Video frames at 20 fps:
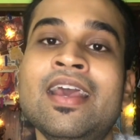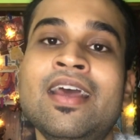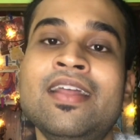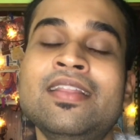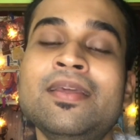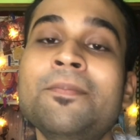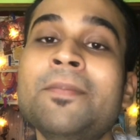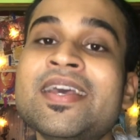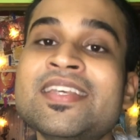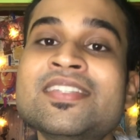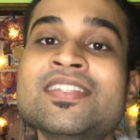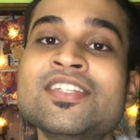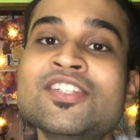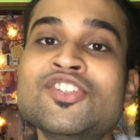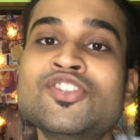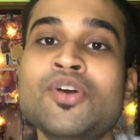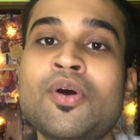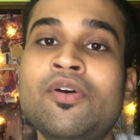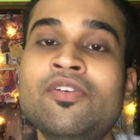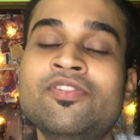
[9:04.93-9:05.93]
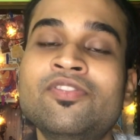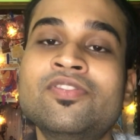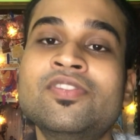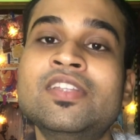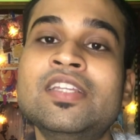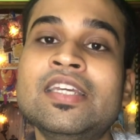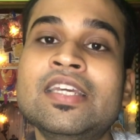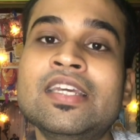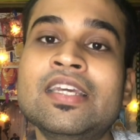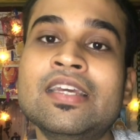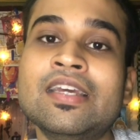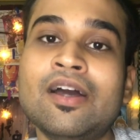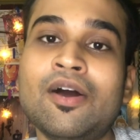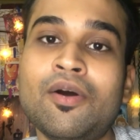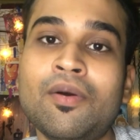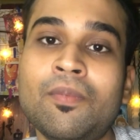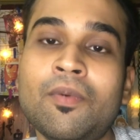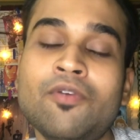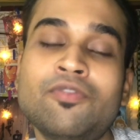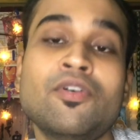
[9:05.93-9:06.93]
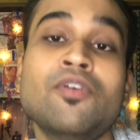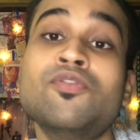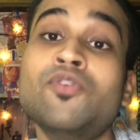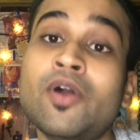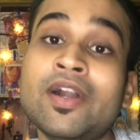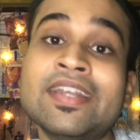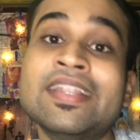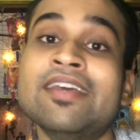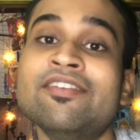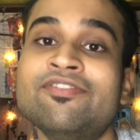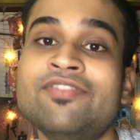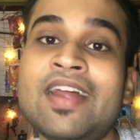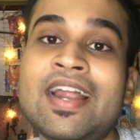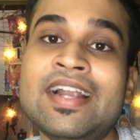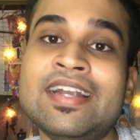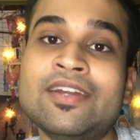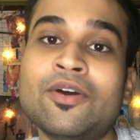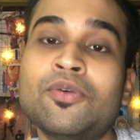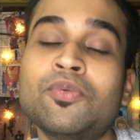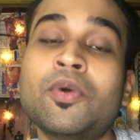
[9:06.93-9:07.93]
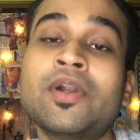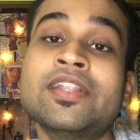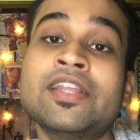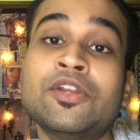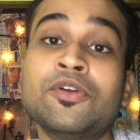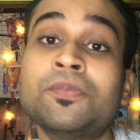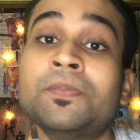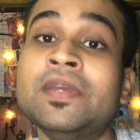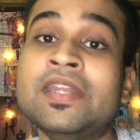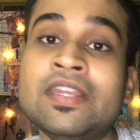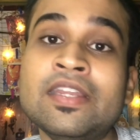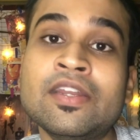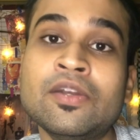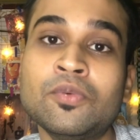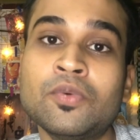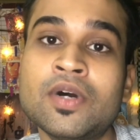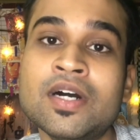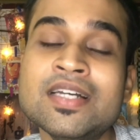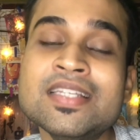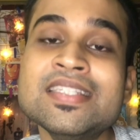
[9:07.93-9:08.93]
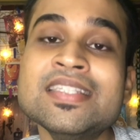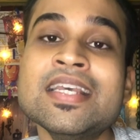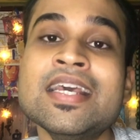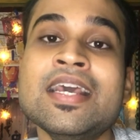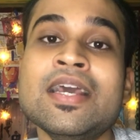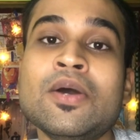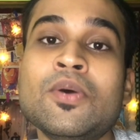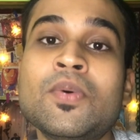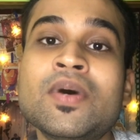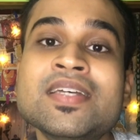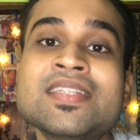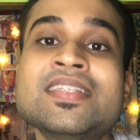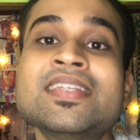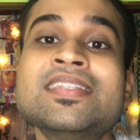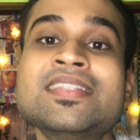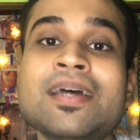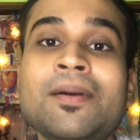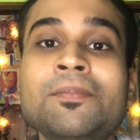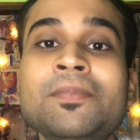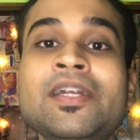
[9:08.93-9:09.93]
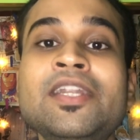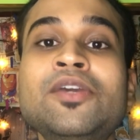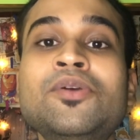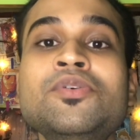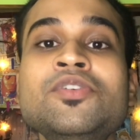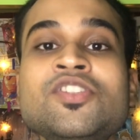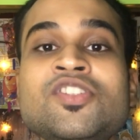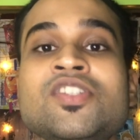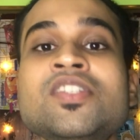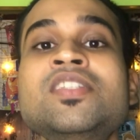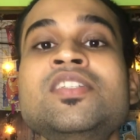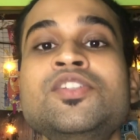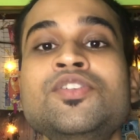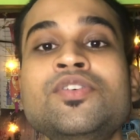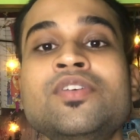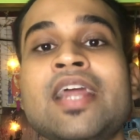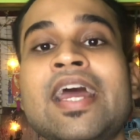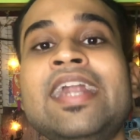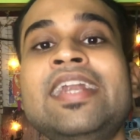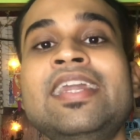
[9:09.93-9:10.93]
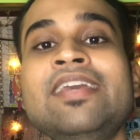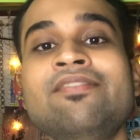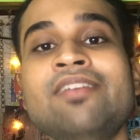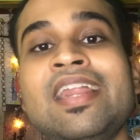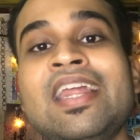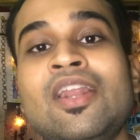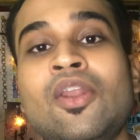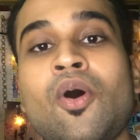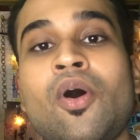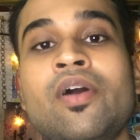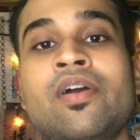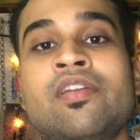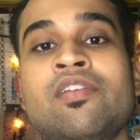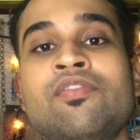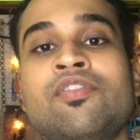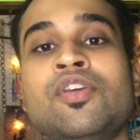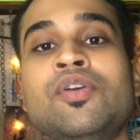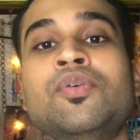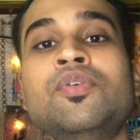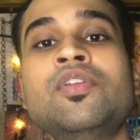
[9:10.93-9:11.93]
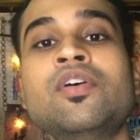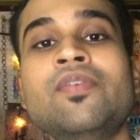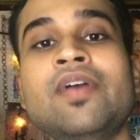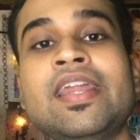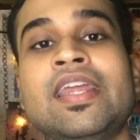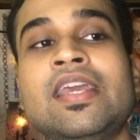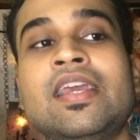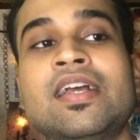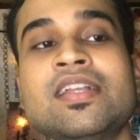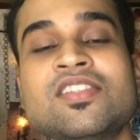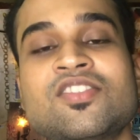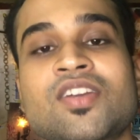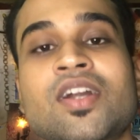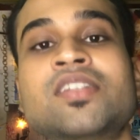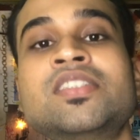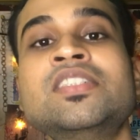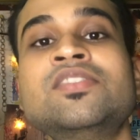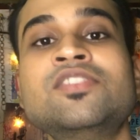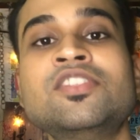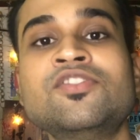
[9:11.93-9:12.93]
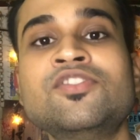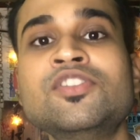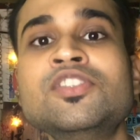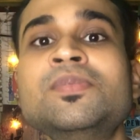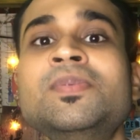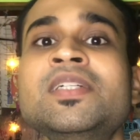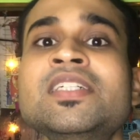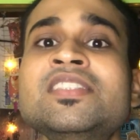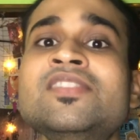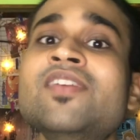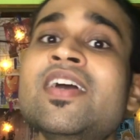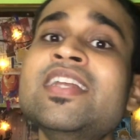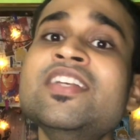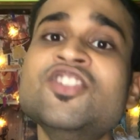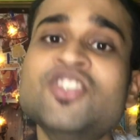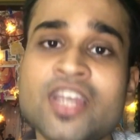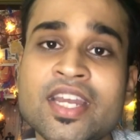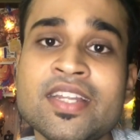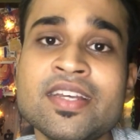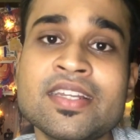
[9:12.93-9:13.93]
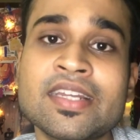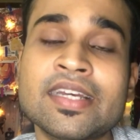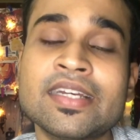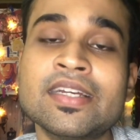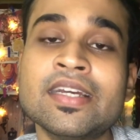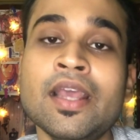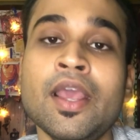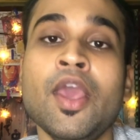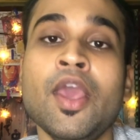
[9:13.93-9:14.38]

the message of of what they felt or what their opinion was, versus somebody who's just writing very long reviews or very constructive reviews, but it's very generic.